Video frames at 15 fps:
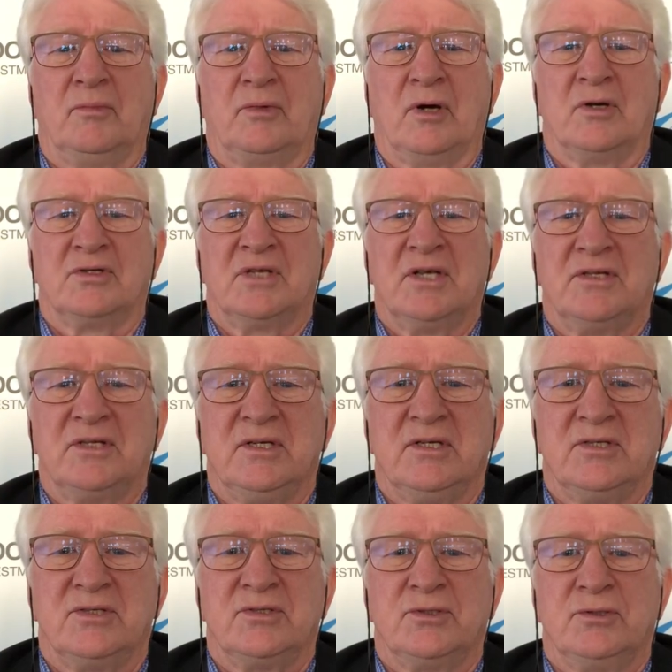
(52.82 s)
process
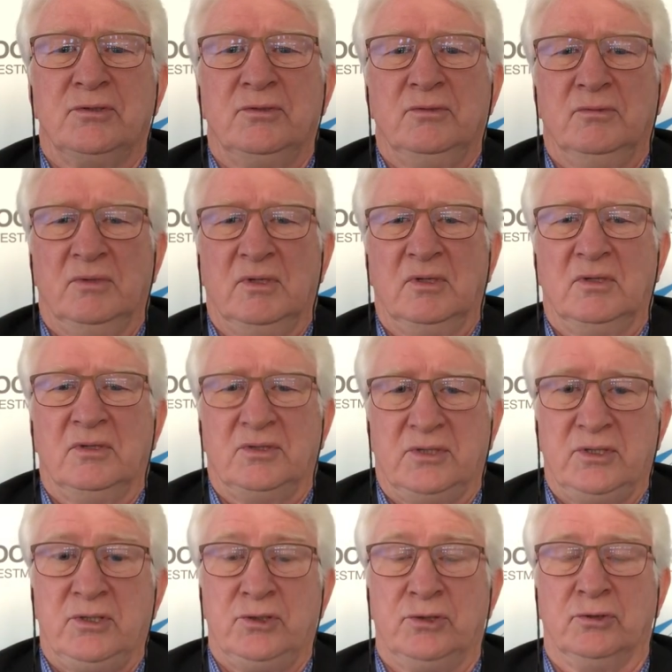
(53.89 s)
is to
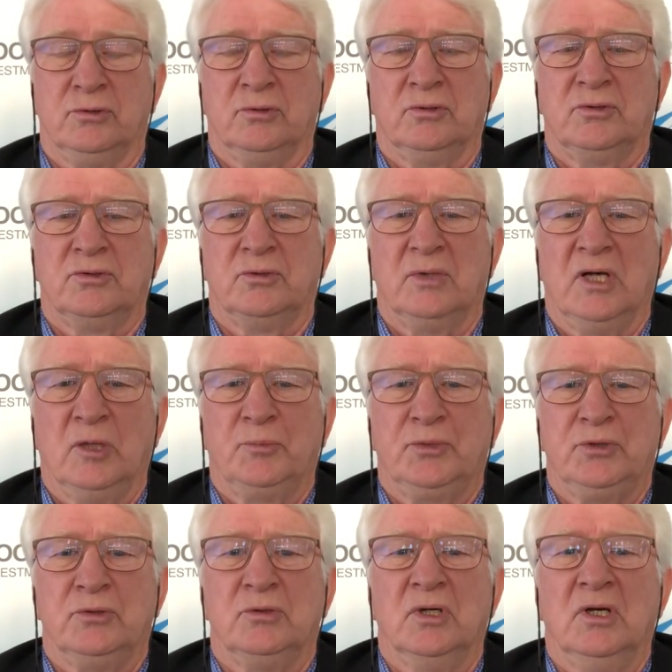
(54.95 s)
teach you, to help
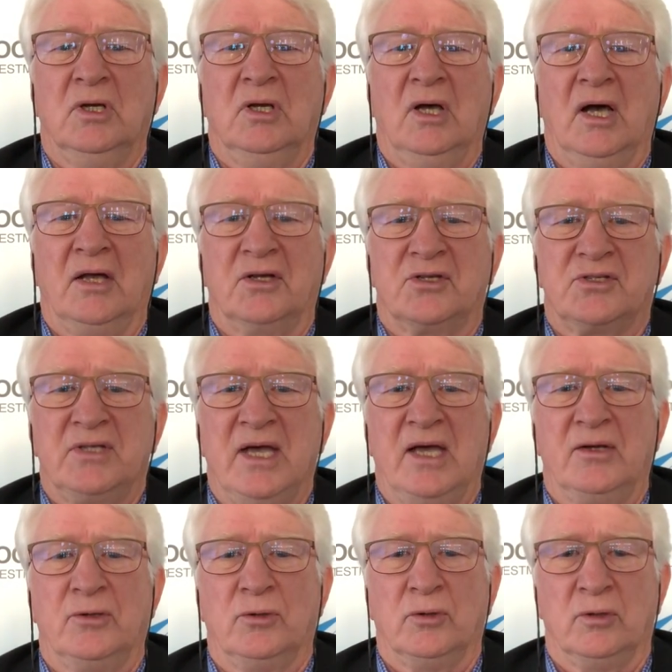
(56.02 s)
you
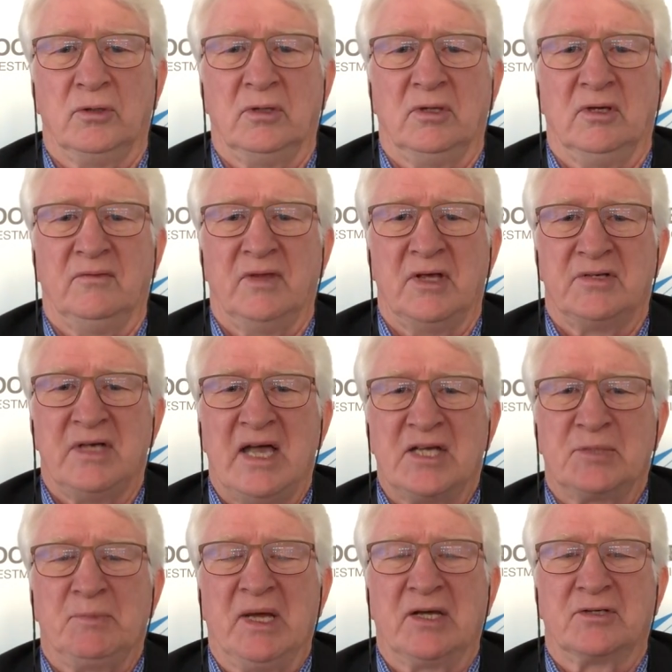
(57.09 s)
understand all of those
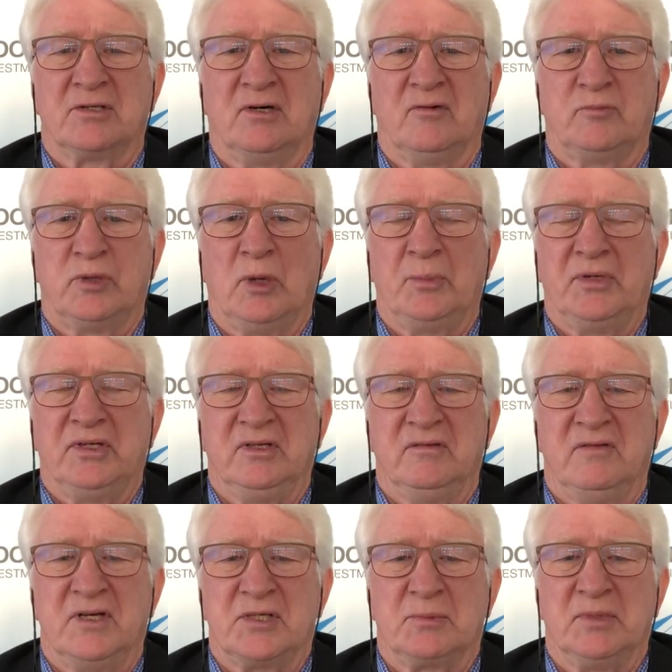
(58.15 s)
aspects of property
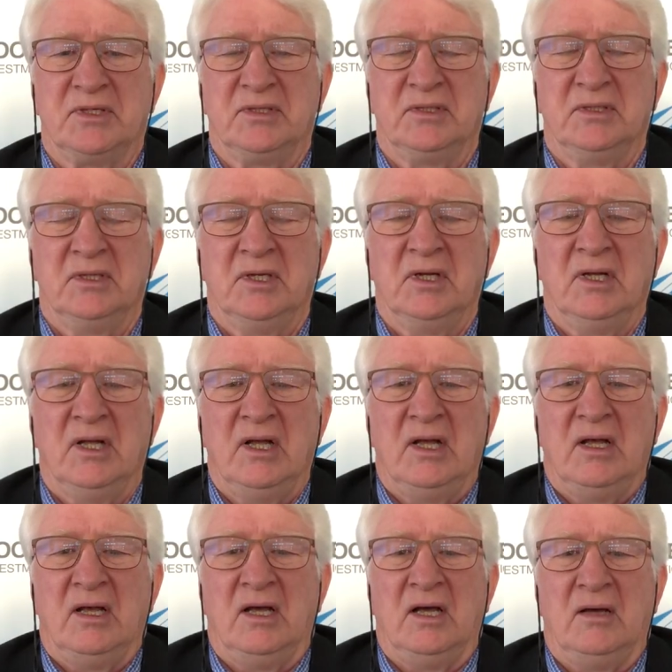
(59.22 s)
investment.
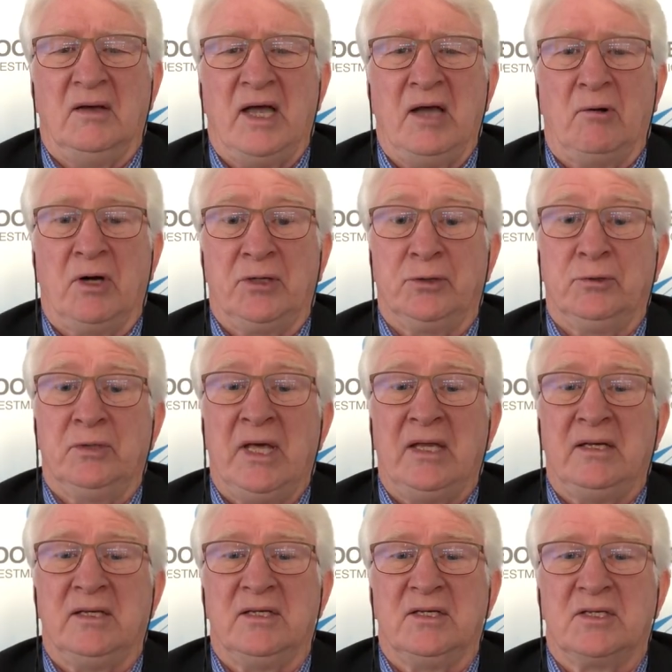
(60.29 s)
How I do
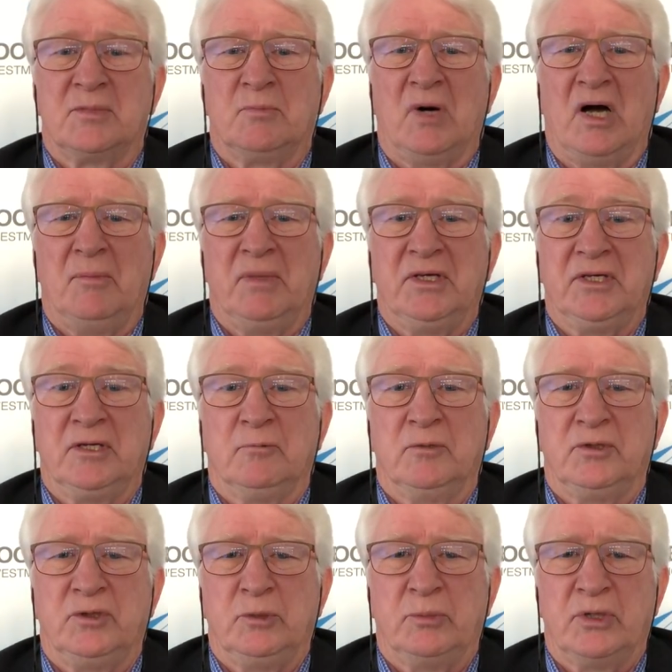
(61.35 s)
that is by meeting
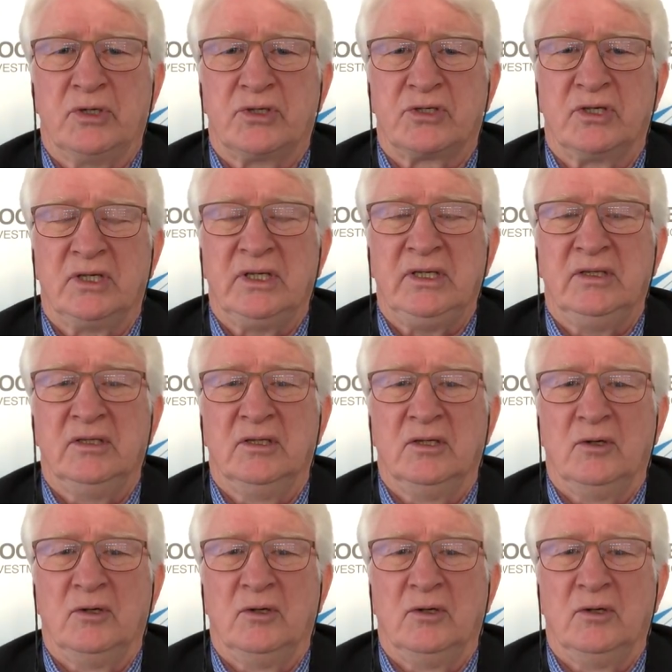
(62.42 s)
with you personally,